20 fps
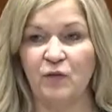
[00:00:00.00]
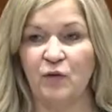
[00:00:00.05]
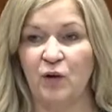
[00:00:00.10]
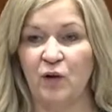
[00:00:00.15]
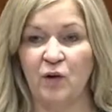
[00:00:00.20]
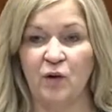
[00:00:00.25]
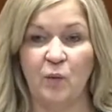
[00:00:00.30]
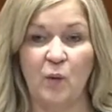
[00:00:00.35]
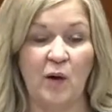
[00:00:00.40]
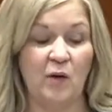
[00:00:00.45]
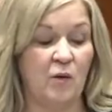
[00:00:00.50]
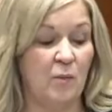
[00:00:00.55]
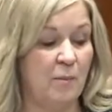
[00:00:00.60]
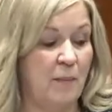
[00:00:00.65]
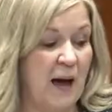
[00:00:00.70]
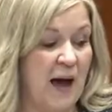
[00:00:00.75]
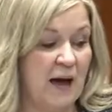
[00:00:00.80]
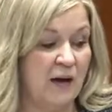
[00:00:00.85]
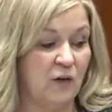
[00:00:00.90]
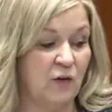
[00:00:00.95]
Good afternoon and
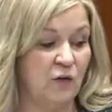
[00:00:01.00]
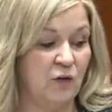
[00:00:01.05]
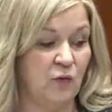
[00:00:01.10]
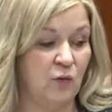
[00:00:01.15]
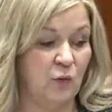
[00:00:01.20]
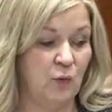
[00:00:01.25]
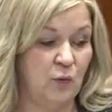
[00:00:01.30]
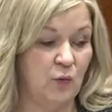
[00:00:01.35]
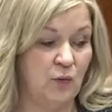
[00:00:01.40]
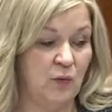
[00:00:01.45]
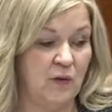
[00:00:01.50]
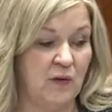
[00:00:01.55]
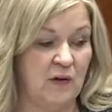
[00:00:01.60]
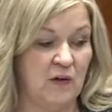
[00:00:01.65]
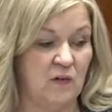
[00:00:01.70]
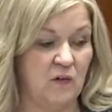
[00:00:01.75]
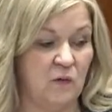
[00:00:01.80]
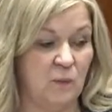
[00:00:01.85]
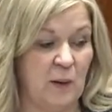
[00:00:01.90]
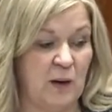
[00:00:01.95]
welcome back to
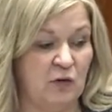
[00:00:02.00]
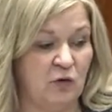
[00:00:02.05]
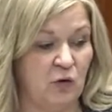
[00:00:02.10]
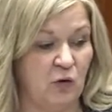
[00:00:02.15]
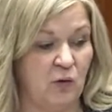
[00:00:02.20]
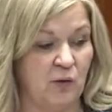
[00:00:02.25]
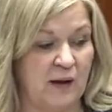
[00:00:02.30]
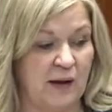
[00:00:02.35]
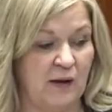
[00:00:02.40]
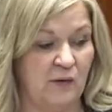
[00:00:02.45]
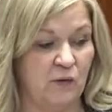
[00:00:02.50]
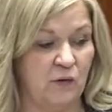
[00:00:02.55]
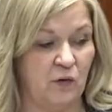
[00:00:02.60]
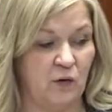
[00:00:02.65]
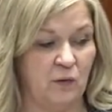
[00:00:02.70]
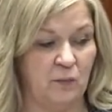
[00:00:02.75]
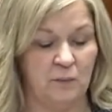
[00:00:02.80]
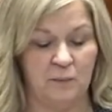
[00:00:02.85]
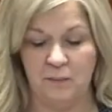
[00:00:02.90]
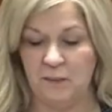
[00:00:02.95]
the special
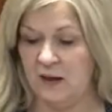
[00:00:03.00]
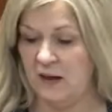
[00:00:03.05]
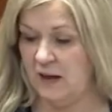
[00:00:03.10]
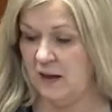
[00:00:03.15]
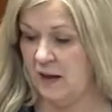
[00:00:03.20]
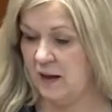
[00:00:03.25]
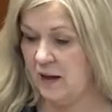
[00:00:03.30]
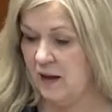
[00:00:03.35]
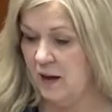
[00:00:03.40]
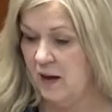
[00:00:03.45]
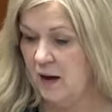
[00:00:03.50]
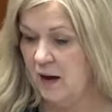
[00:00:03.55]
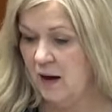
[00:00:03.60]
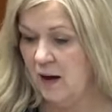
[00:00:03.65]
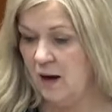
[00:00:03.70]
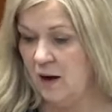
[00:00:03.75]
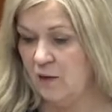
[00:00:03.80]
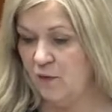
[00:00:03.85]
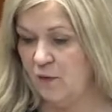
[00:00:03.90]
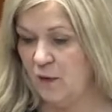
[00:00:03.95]
council meeting
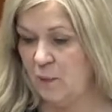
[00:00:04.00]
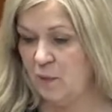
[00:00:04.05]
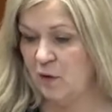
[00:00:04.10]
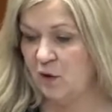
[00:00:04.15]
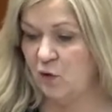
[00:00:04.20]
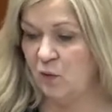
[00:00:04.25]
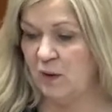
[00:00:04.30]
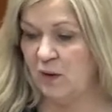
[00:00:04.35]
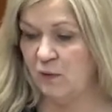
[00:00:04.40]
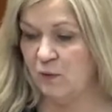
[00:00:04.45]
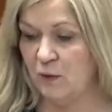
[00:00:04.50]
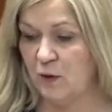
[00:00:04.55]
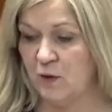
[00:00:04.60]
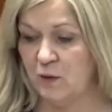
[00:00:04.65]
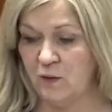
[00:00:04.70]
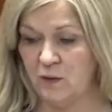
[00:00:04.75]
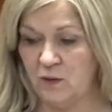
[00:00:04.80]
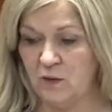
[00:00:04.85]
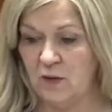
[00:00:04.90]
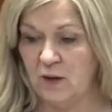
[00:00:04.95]
of February
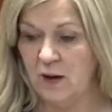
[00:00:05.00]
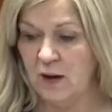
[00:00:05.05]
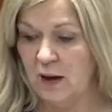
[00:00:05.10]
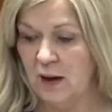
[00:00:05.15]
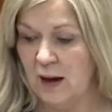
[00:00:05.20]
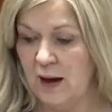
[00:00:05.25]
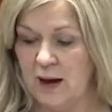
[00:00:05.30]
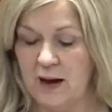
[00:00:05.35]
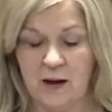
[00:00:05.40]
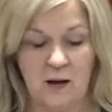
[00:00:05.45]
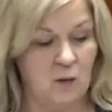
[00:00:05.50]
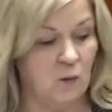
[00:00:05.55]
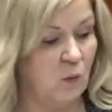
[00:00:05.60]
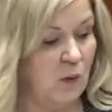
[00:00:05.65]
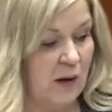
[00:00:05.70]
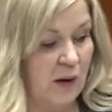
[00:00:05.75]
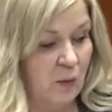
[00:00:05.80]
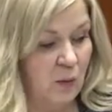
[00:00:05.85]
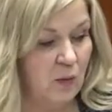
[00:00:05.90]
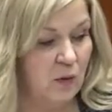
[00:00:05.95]
21st.
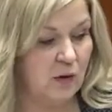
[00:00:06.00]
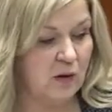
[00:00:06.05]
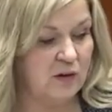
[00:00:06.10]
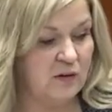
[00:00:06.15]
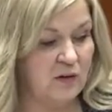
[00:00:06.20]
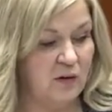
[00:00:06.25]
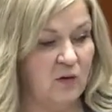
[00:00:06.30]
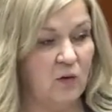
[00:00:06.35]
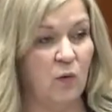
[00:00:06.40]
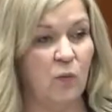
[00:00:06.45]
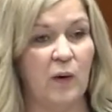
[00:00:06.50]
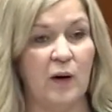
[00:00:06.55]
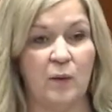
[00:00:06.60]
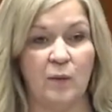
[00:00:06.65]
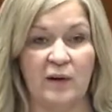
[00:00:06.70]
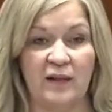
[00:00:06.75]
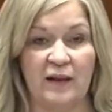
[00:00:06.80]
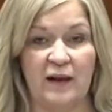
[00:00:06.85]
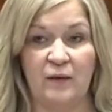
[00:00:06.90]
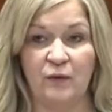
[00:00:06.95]
We will continue
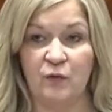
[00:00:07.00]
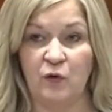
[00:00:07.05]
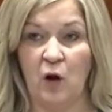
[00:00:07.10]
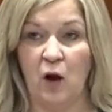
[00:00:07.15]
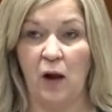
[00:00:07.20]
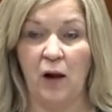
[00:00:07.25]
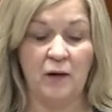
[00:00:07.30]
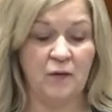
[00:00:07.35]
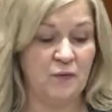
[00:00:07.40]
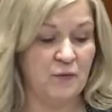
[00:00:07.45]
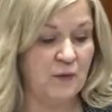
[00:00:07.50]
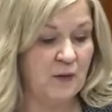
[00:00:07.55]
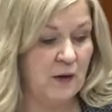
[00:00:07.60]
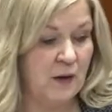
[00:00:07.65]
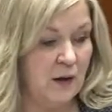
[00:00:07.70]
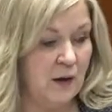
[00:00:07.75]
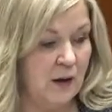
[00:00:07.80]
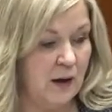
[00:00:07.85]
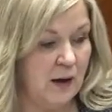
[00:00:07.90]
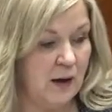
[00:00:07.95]
where we left off,
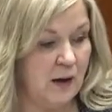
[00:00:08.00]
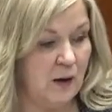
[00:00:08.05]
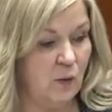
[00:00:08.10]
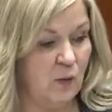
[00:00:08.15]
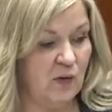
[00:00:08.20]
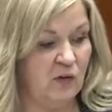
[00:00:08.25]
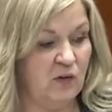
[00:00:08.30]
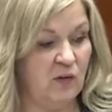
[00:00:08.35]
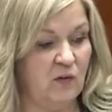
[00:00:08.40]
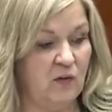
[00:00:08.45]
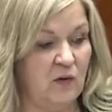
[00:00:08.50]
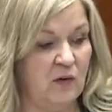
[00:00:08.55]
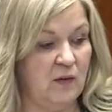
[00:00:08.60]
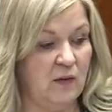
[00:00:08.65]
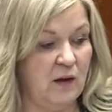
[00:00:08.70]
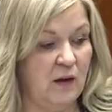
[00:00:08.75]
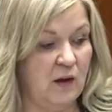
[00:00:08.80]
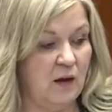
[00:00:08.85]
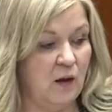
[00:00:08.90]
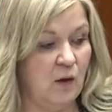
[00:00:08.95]
which is
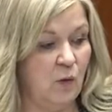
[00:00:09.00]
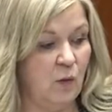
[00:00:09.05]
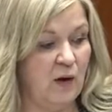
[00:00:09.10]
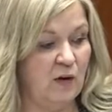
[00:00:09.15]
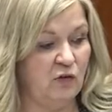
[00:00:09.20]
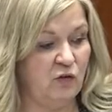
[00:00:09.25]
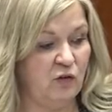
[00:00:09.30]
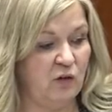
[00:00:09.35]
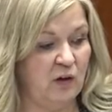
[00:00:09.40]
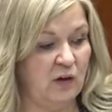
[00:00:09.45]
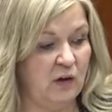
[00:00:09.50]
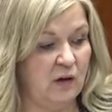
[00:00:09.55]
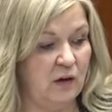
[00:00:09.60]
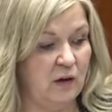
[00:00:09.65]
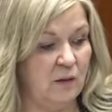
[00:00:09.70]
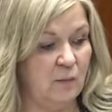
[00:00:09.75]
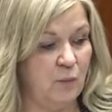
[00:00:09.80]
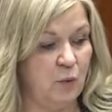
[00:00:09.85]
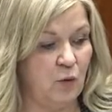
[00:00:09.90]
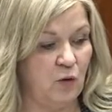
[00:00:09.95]
in the
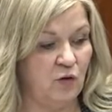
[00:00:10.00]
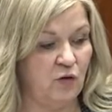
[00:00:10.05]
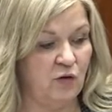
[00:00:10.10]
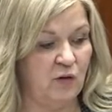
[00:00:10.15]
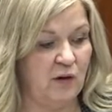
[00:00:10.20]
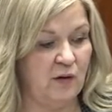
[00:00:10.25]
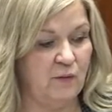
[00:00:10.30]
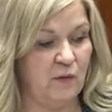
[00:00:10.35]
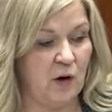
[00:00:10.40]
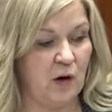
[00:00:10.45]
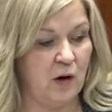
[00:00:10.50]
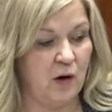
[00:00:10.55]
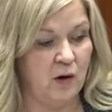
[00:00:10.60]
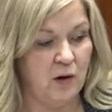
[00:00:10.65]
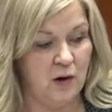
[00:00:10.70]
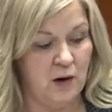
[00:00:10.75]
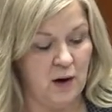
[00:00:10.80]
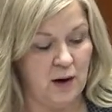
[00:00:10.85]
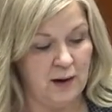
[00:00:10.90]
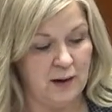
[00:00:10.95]
question portion of
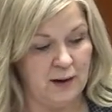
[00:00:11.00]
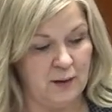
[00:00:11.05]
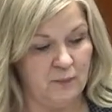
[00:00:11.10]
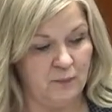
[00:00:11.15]
our